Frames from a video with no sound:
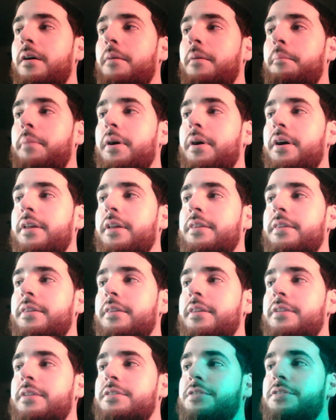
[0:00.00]
But
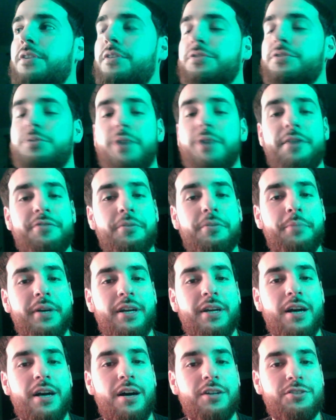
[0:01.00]
this is also after a big
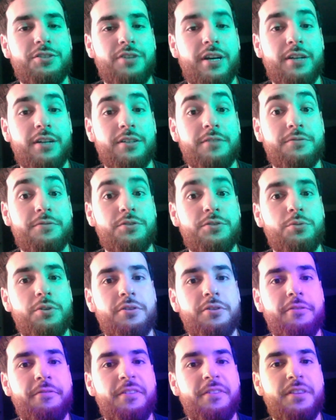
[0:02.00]
contract of
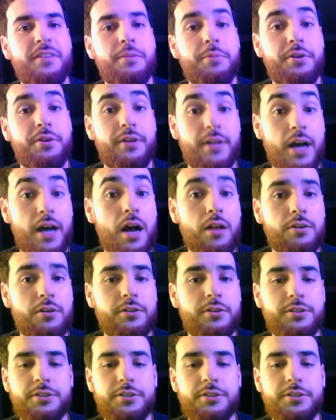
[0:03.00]
$250 million,